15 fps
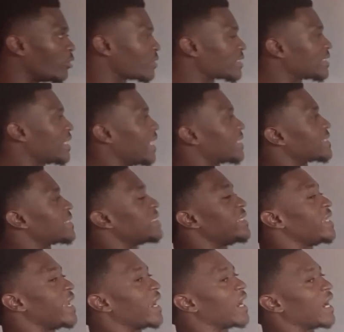us that
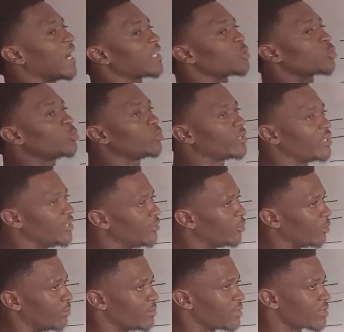there are two
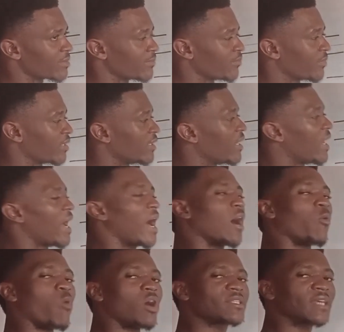kingdoms.
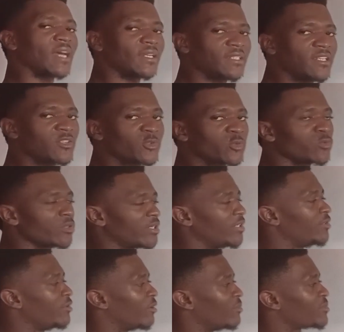And what are these two
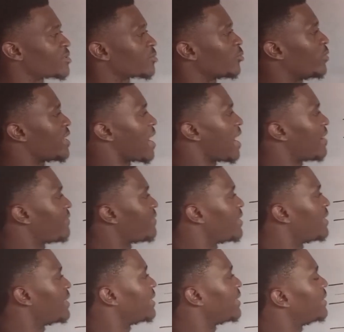kingdoms? We
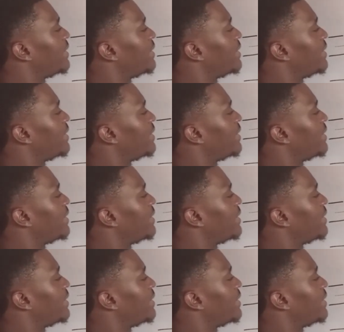have